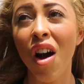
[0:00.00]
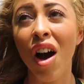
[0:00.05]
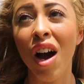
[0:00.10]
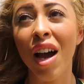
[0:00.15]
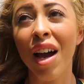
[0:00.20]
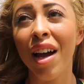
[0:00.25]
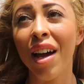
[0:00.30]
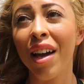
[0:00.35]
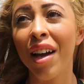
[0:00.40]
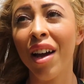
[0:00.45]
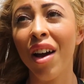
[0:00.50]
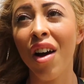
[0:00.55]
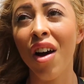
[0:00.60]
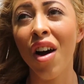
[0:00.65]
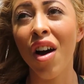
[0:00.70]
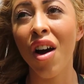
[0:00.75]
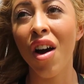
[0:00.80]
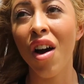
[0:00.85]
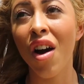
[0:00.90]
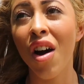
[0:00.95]

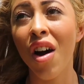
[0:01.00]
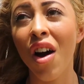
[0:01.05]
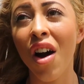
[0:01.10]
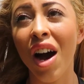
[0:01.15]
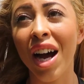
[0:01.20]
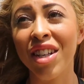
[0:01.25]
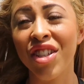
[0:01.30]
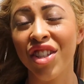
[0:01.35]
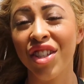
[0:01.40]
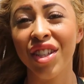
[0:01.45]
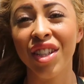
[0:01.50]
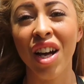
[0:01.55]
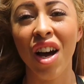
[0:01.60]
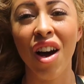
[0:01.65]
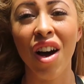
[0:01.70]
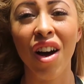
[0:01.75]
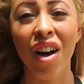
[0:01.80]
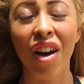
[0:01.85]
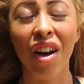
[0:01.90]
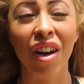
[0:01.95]
I just
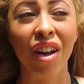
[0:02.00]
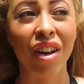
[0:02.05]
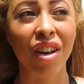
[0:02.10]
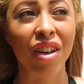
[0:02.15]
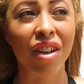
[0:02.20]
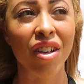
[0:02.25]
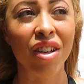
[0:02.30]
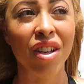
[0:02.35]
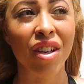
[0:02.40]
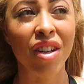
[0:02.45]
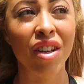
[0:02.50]
can't.